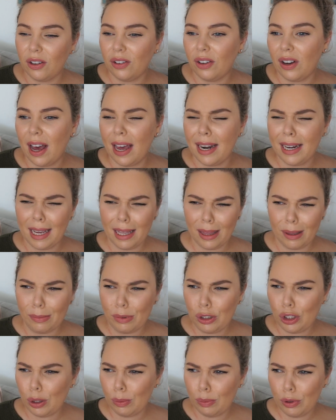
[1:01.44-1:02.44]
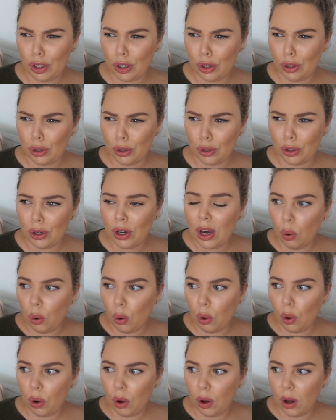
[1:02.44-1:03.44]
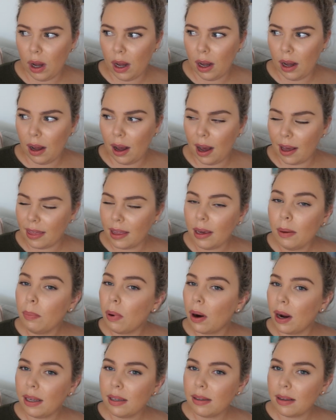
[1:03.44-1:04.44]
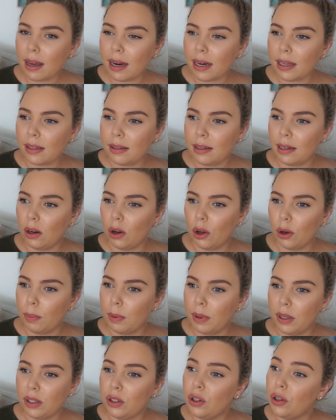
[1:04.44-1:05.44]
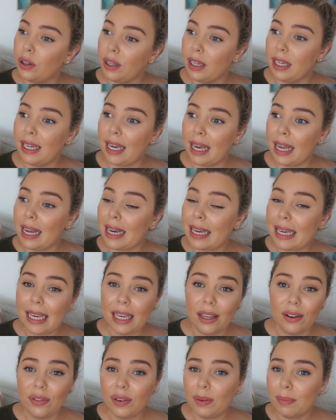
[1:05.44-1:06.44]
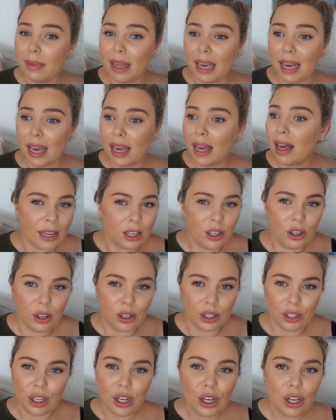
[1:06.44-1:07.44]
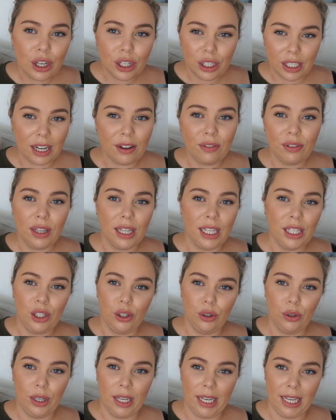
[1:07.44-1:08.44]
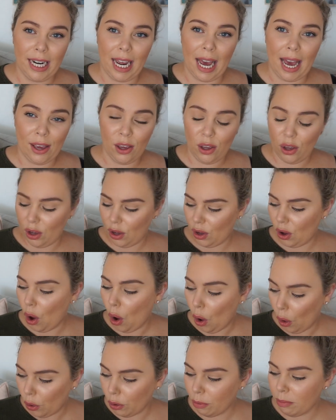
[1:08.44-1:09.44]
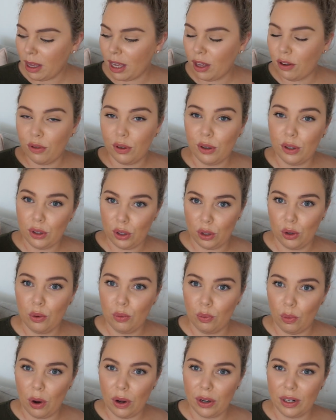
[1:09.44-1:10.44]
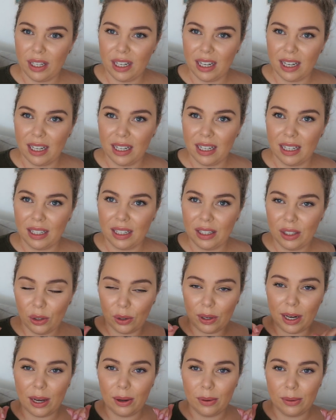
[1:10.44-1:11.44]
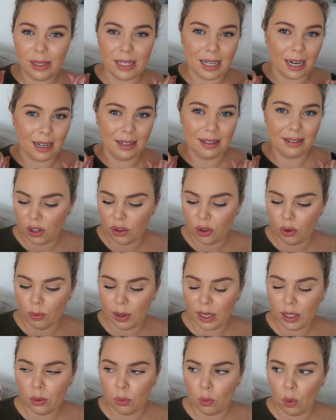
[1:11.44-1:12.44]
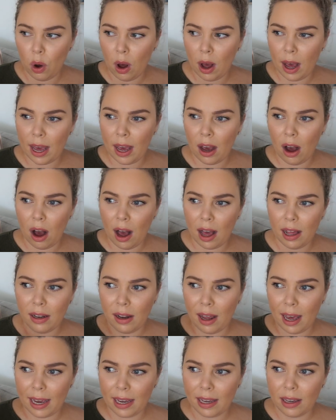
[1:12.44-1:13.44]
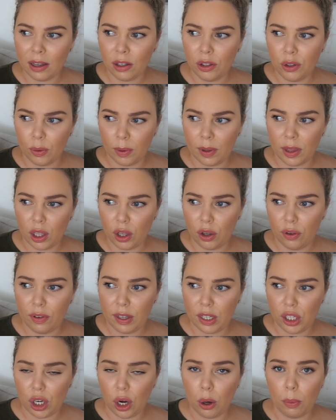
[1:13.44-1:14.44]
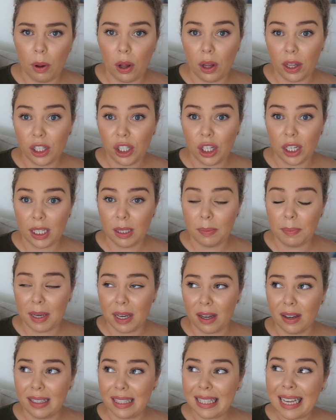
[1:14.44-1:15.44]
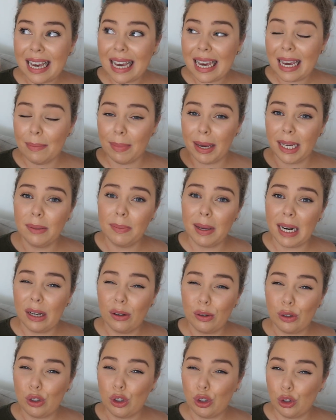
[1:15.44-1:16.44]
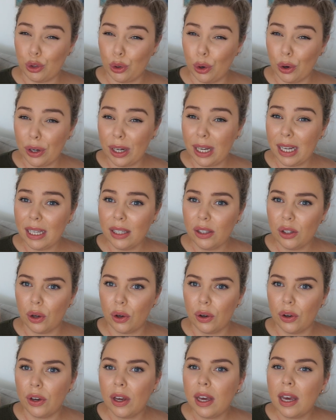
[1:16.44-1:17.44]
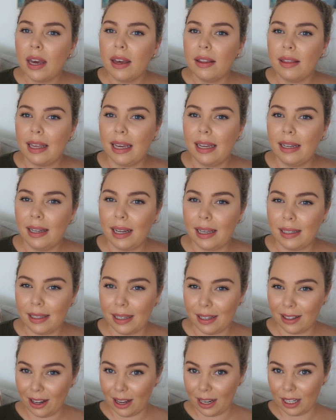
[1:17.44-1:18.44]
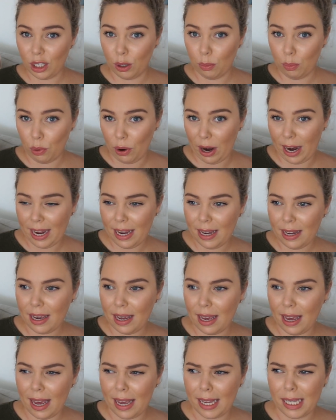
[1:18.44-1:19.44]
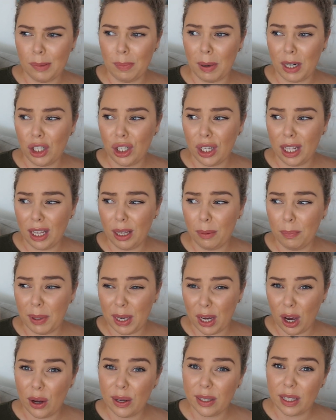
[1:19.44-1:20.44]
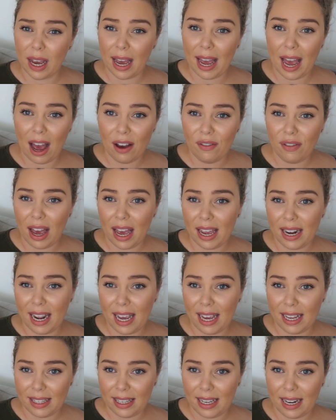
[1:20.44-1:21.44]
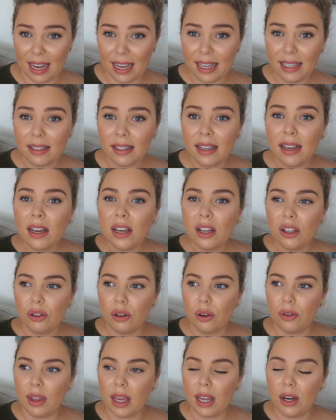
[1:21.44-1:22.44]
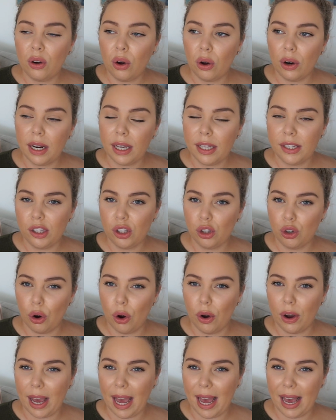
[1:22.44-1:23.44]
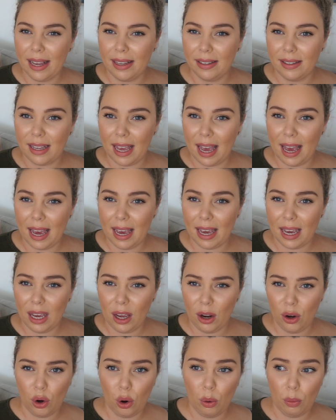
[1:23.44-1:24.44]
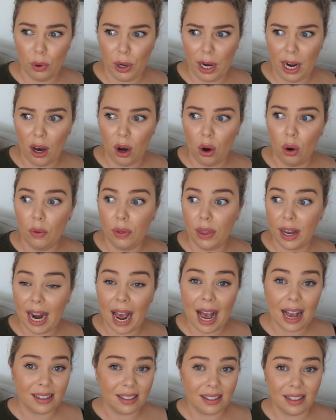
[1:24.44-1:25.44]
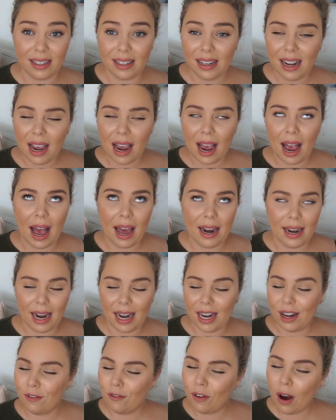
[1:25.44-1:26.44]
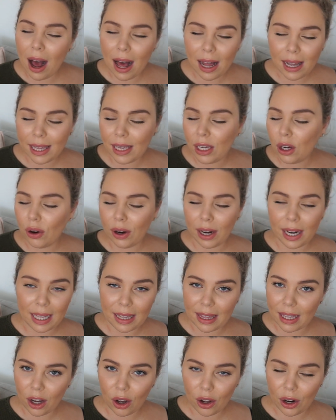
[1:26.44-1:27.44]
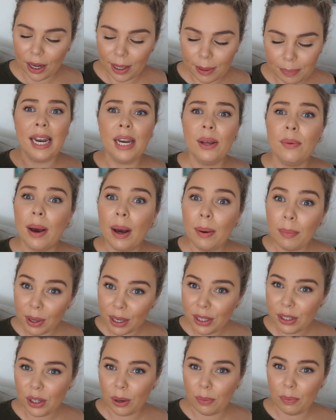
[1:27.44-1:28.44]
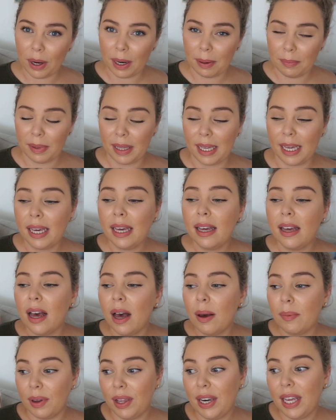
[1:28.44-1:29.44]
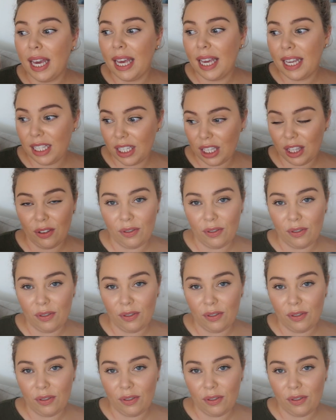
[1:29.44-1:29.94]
online, get them shipped to you, or I think Priceline is still open, so you can get a kit from there. You can definitely do it at home if you still want your nails done. The reason why I like doing the UV gel polish is because it makes my nails stronger, so they're less inclined to break, especially because I have had S&S, so they're not as strong as a normal nail that hasn't had any filing or anything on it. Anyway, I'm gonna stop rambling. I'm gonna get into